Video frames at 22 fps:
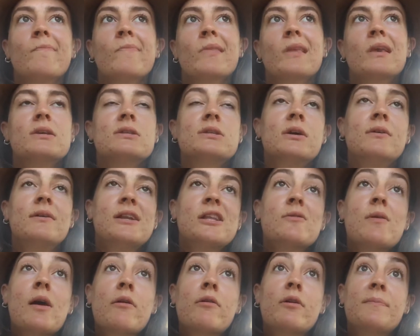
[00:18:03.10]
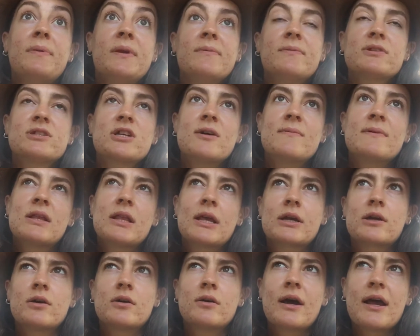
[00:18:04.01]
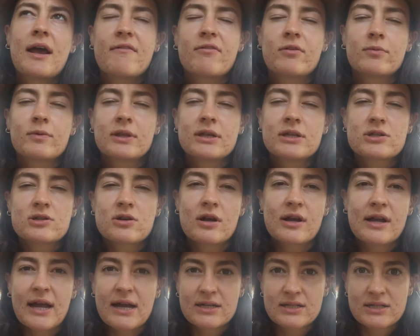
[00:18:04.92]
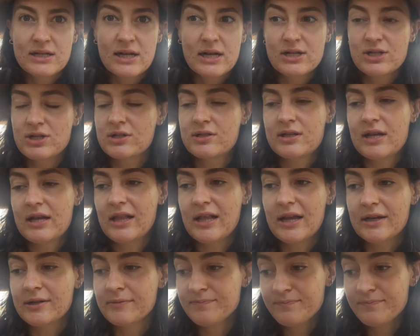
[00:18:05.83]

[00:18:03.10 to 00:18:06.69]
So anyway, when people tell me like, oh, I have a really strong accent, I just say like,